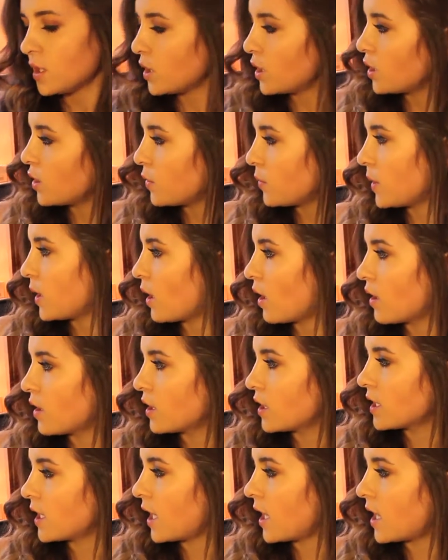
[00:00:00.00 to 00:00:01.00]
Here we
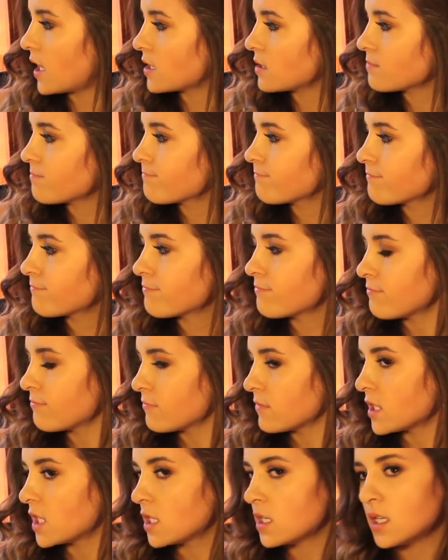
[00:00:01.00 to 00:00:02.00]
are again.
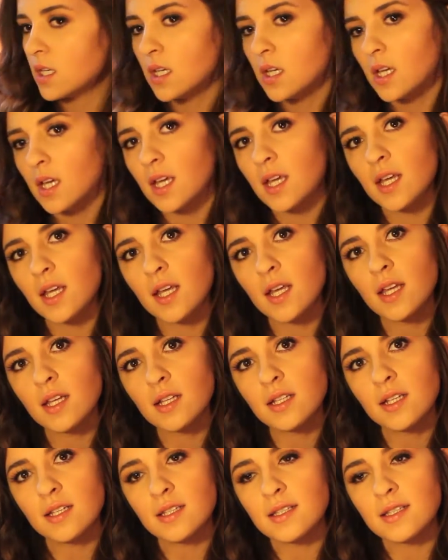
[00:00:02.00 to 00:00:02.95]
And